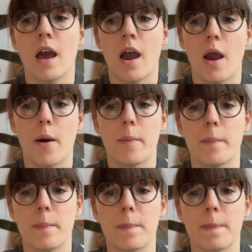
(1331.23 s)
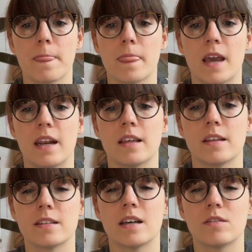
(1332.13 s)
And I
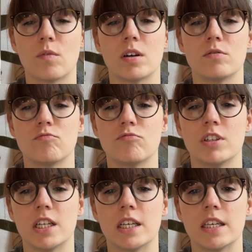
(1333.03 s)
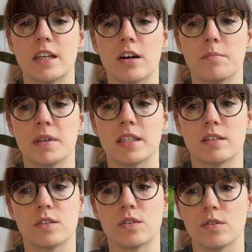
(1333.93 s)
think that what really got me
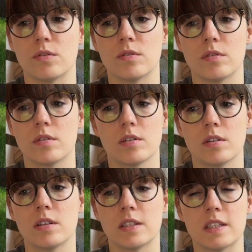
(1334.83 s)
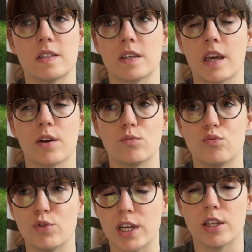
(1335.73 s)
into knitting, I
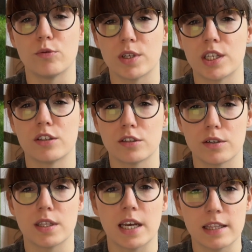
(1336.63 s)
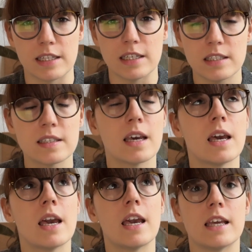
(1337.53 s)
really, really enjoyed that knit.
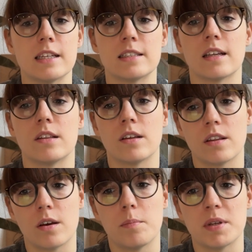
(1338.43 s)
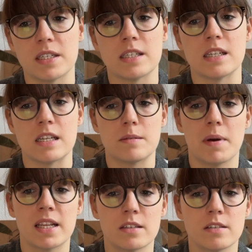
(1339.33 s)
It is another Petite Knit
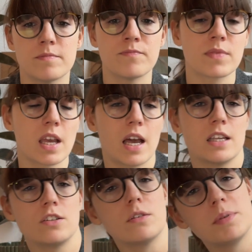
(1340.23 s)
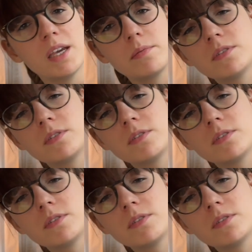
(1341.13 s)
pattern. As you'll be able